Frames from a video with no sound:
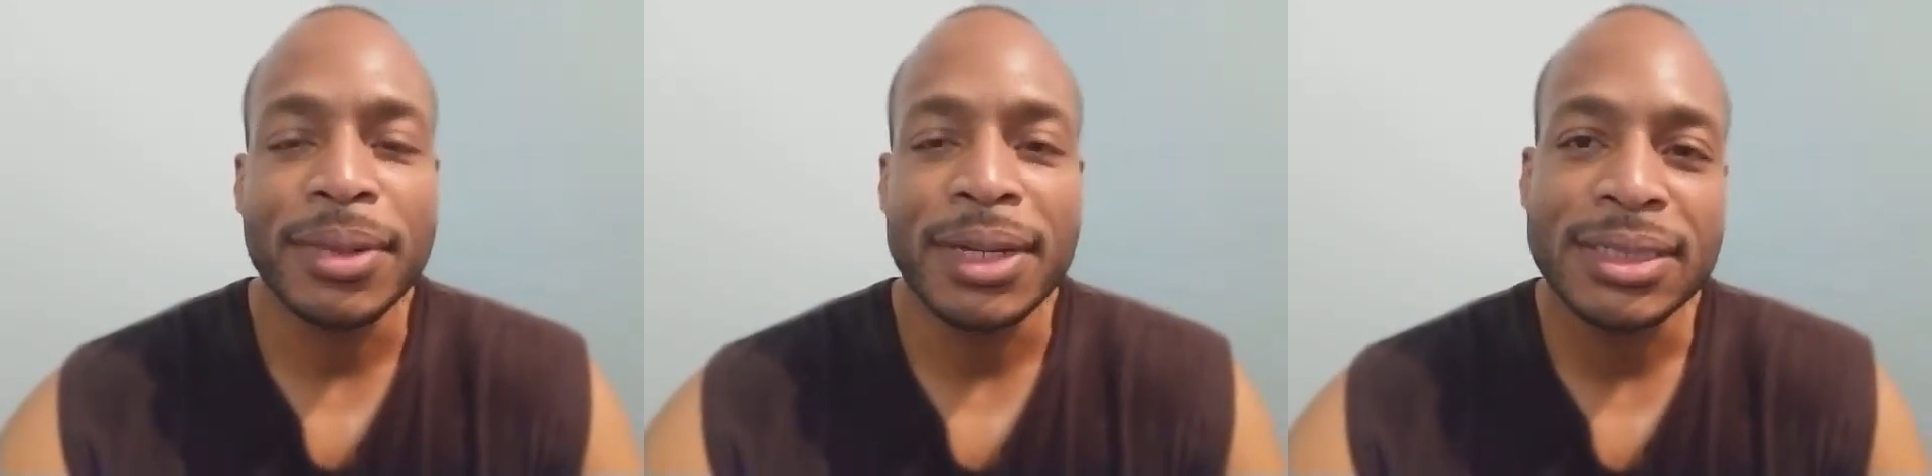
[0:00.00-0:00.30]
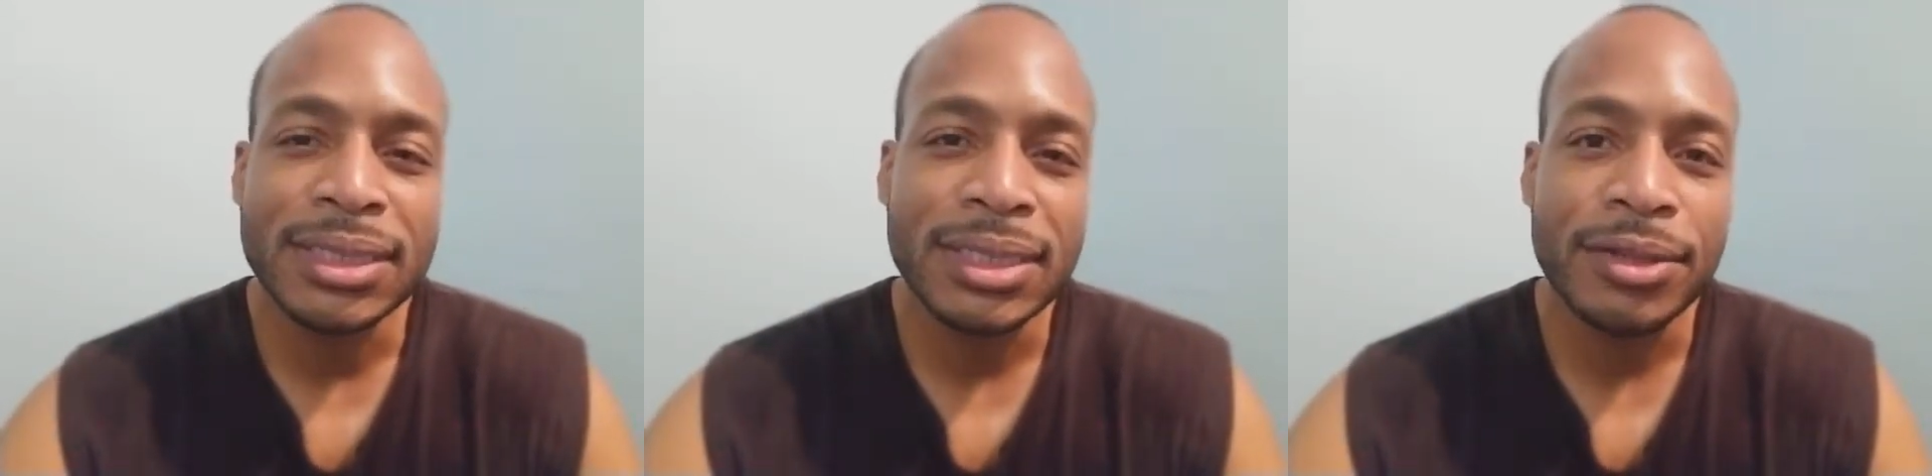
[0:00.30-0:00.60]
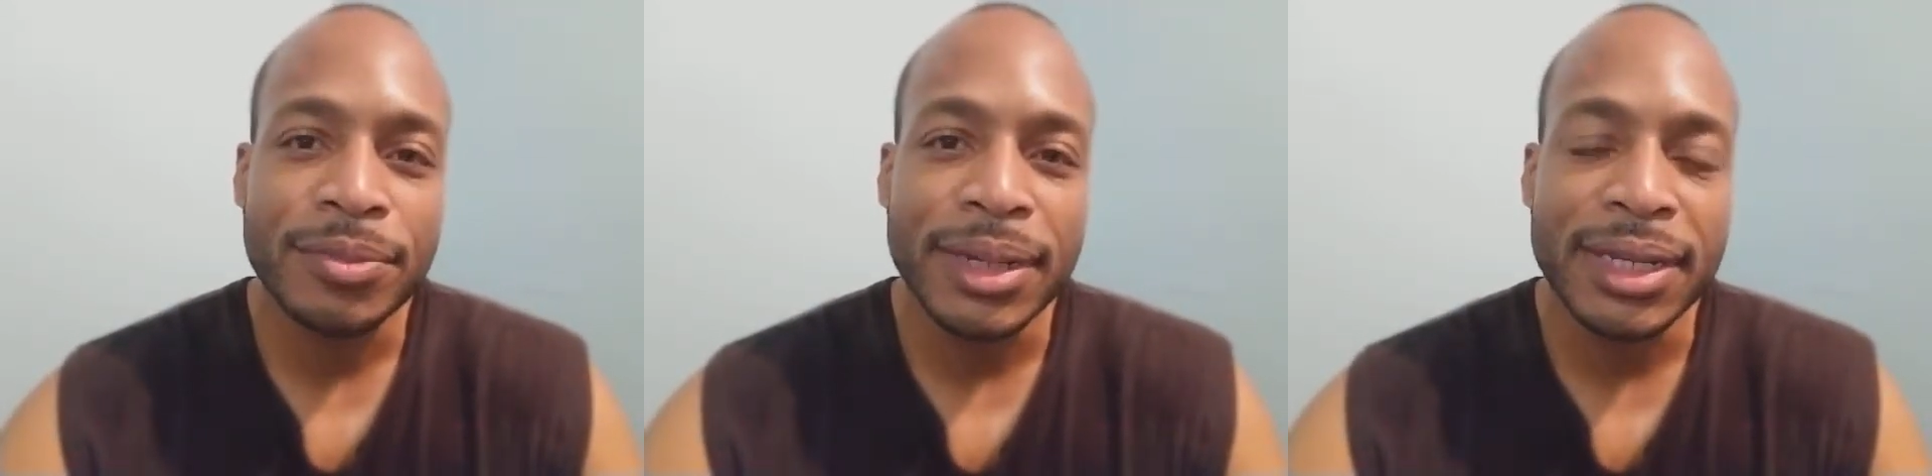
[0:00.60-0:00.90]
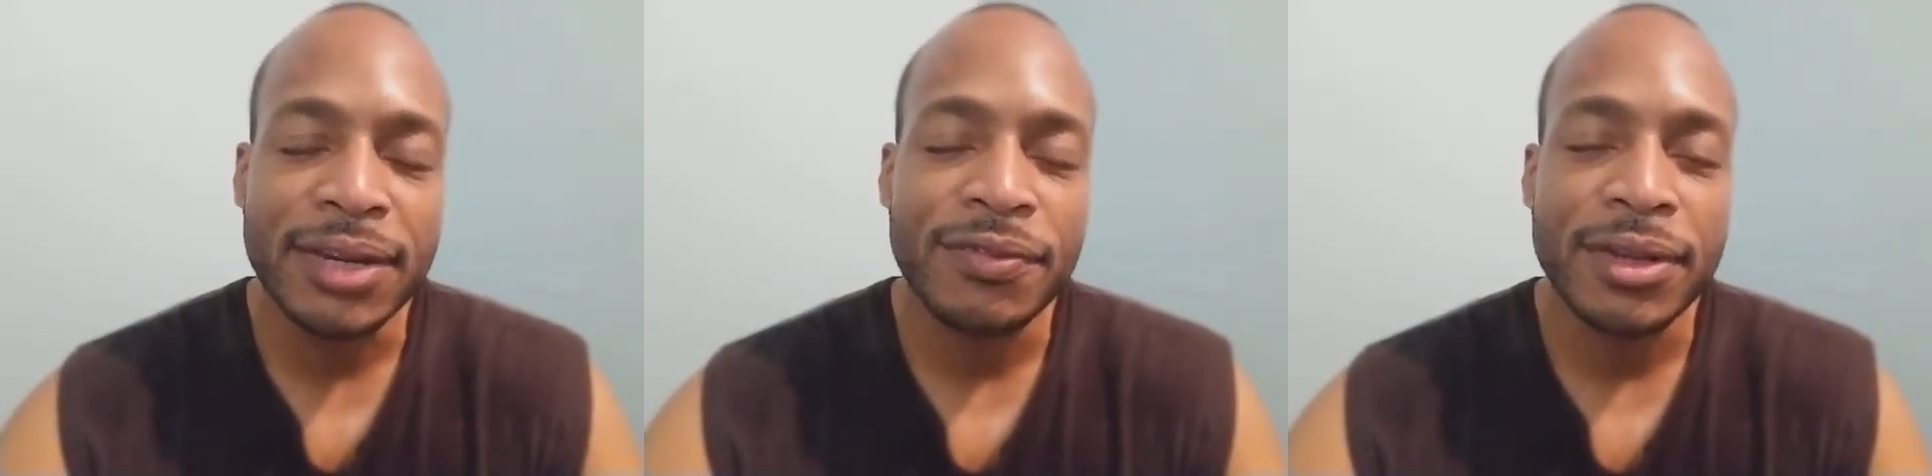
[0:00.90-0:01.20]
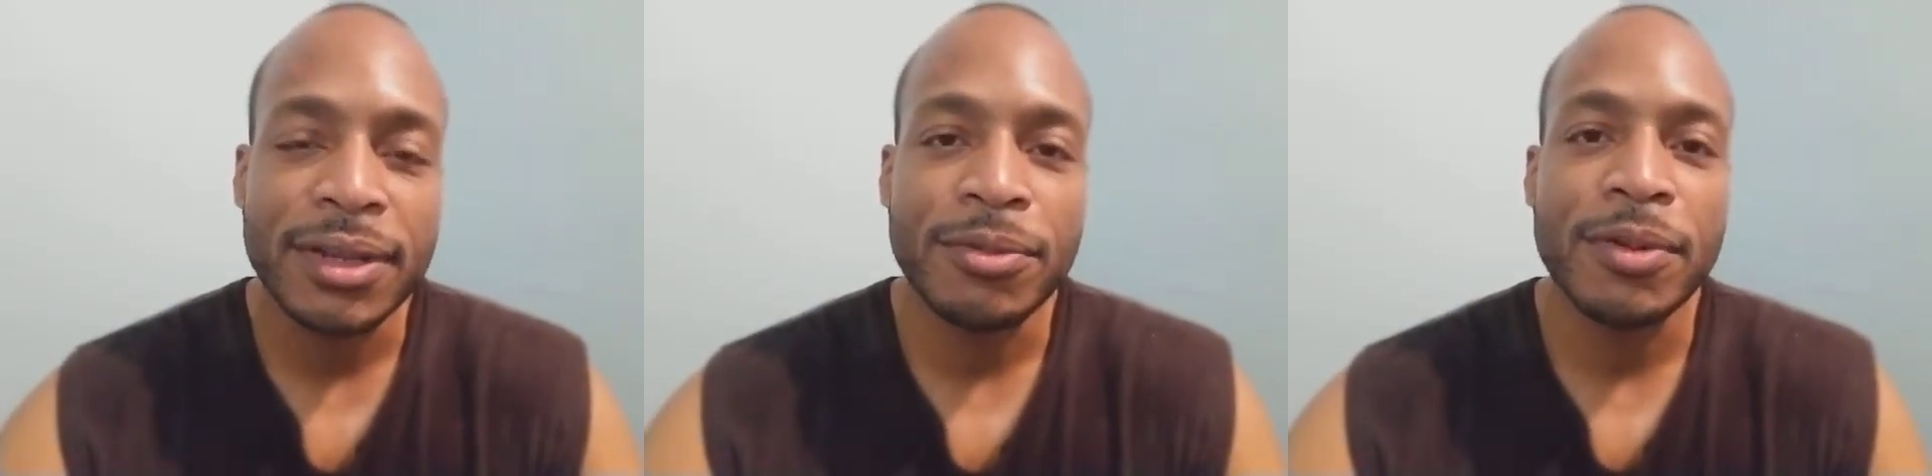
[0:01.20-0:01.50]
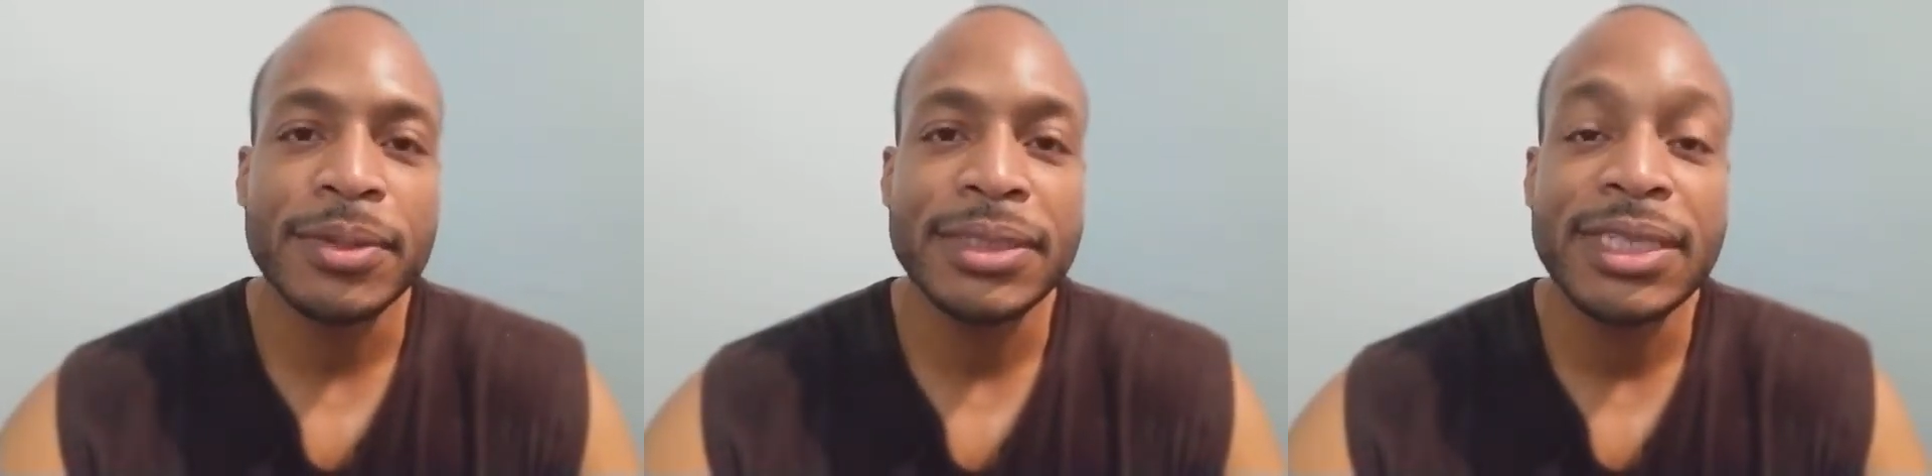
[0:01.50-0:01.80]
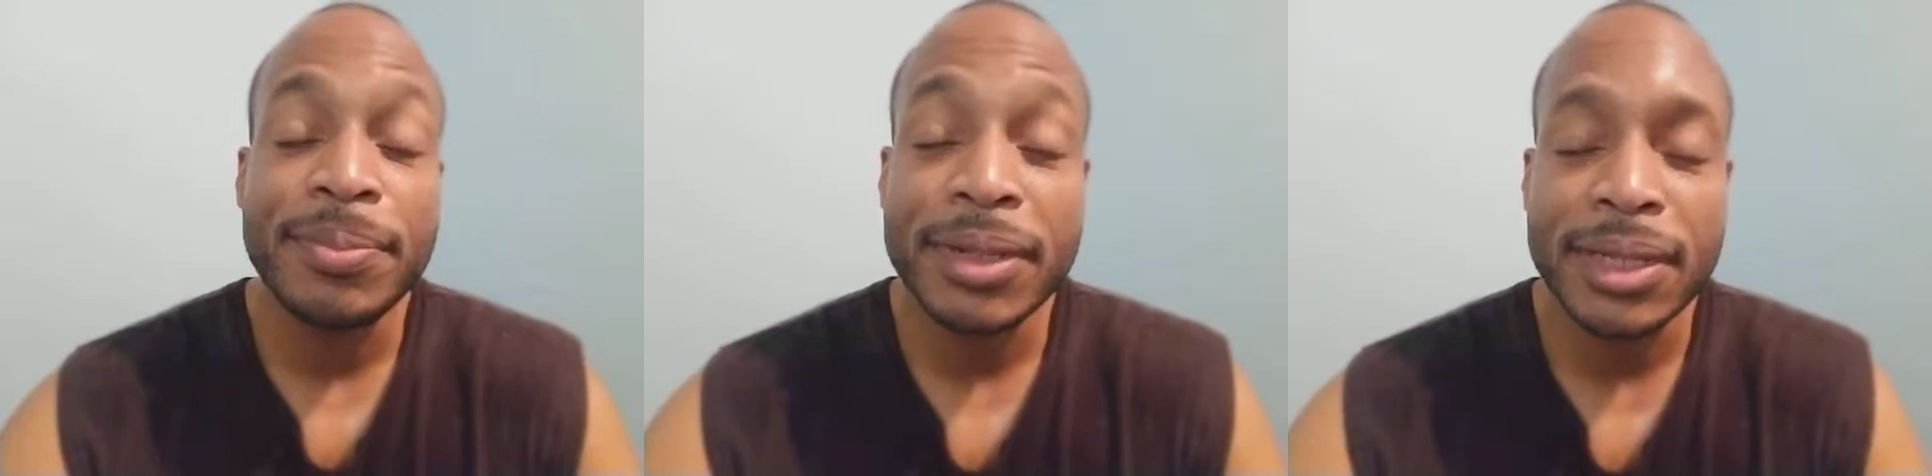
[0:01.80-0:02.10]
but it's just a little bit different than what we
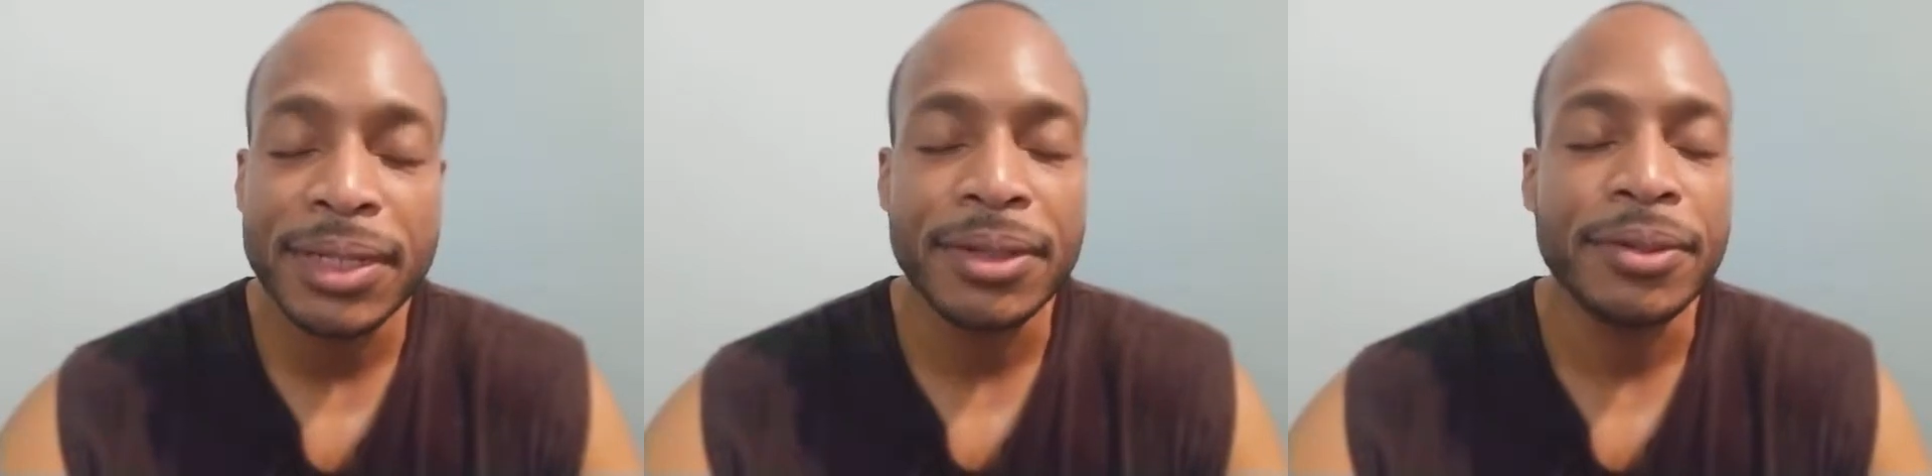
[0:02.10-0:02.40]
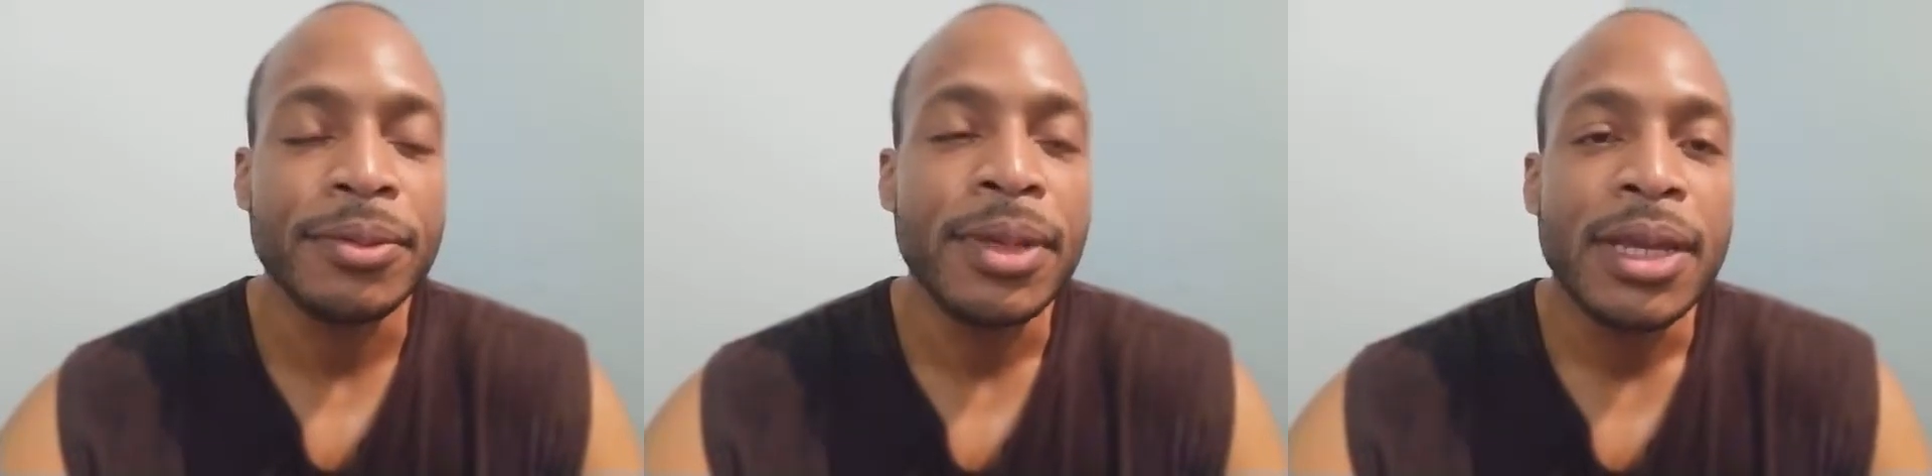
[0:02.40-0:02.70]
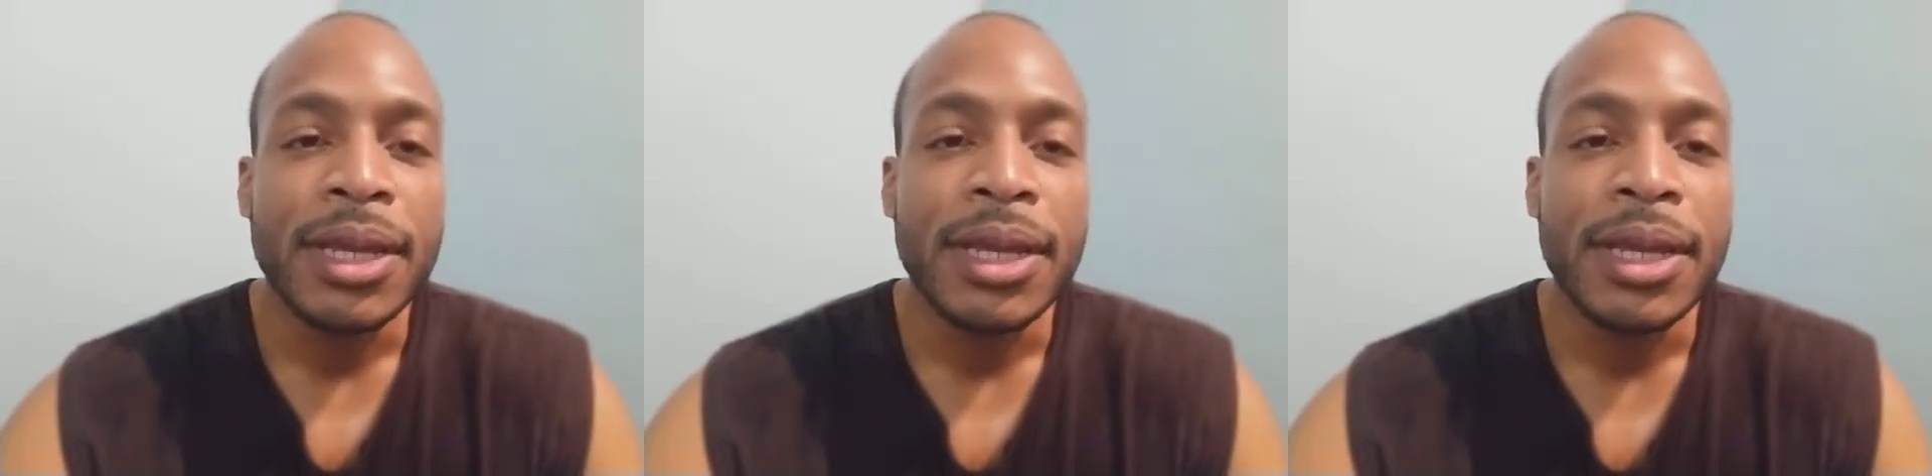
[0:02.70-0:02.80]
typically do